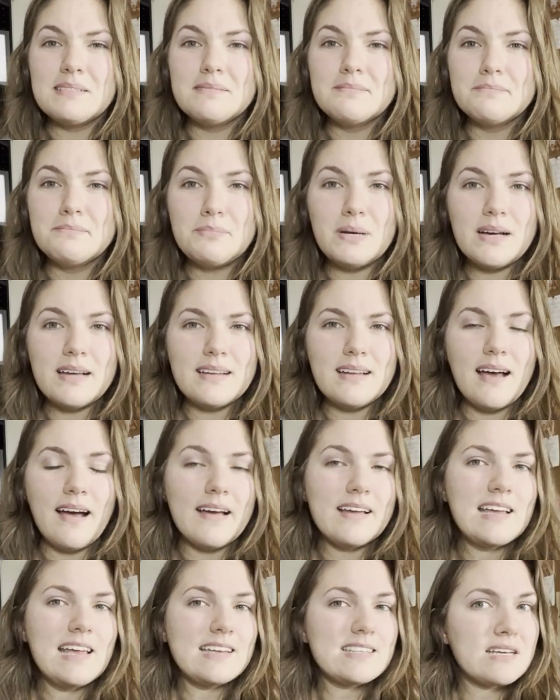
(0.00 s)
but
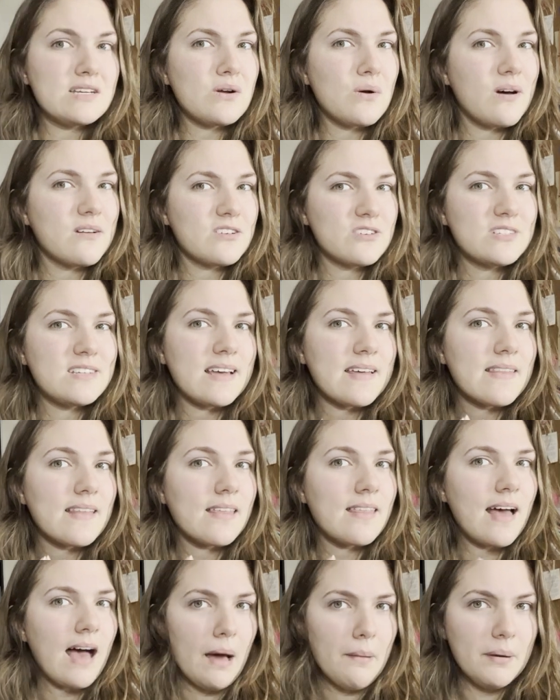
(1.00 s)
I guess I don't understand
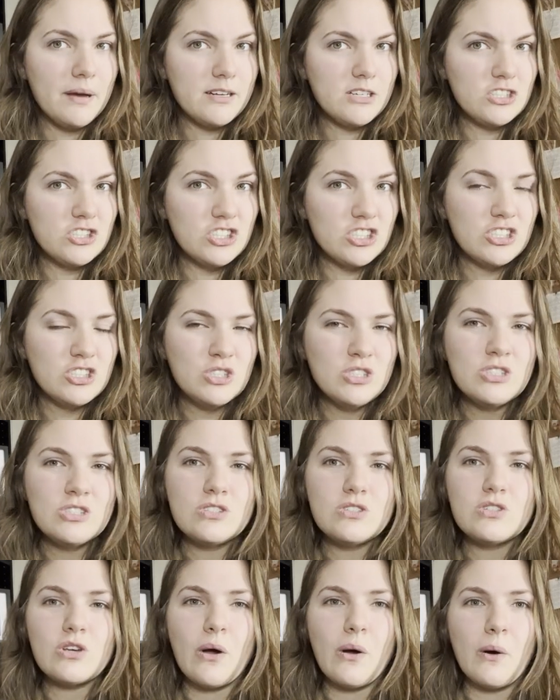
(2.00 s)
that much.
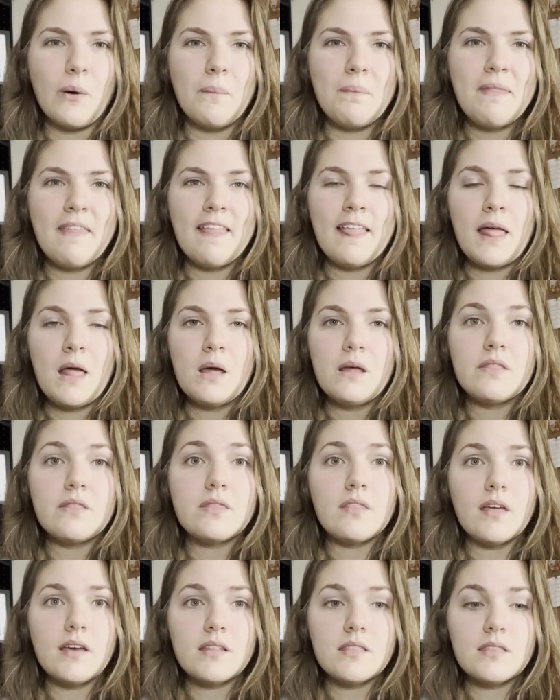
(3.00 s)
So
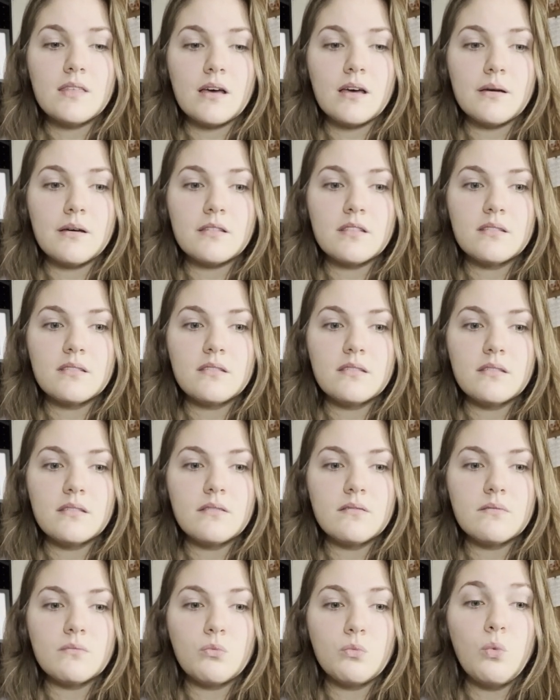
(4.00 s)
like
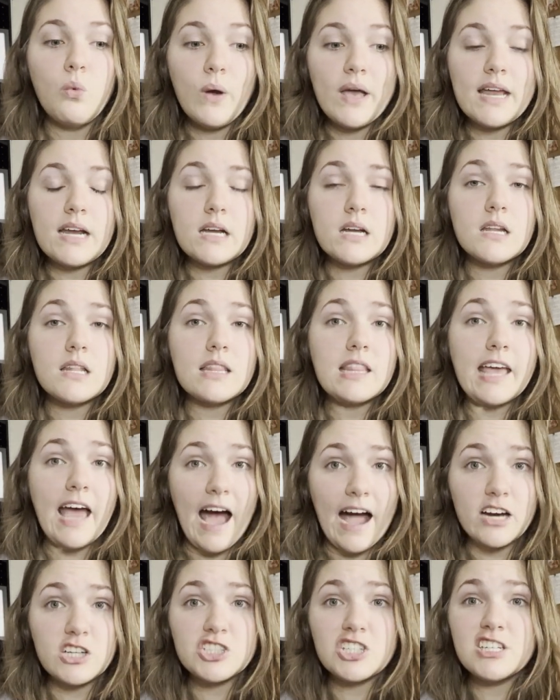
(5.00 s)
when the
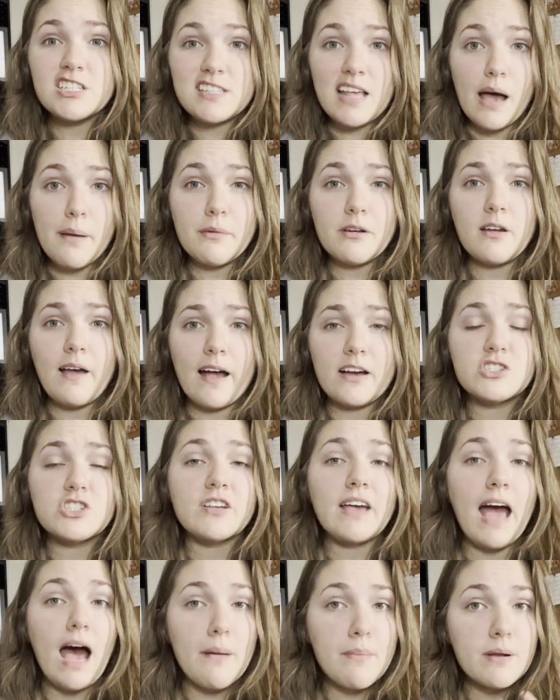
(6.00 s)
action is
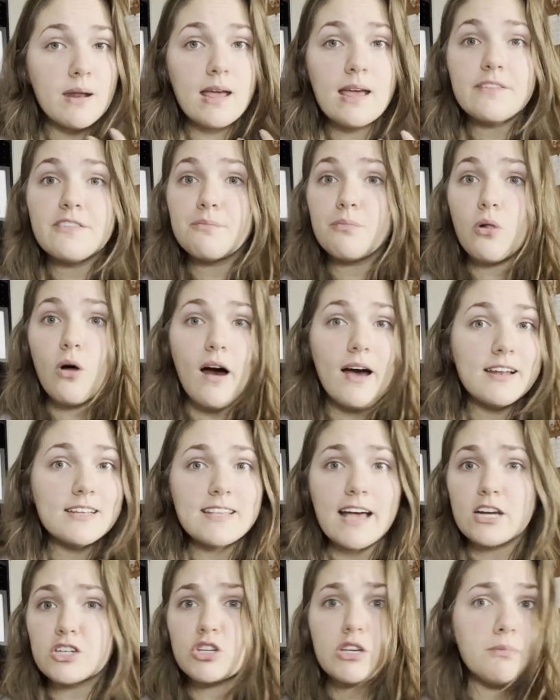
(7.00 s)
actually happening and the plot is
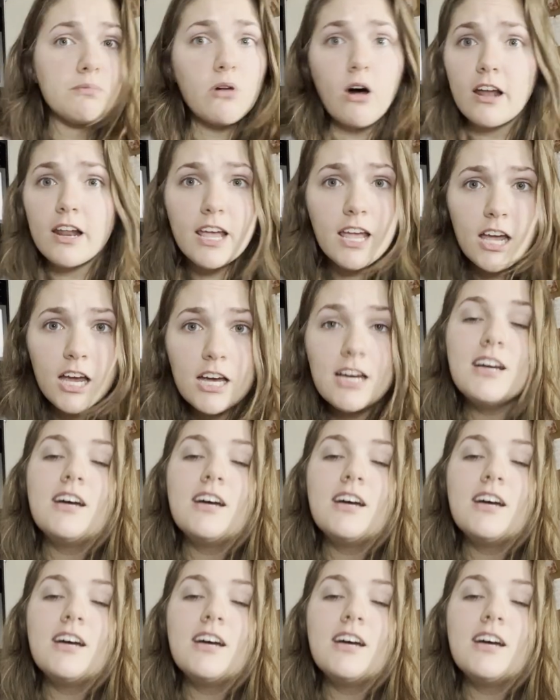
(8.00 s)
actually plotting,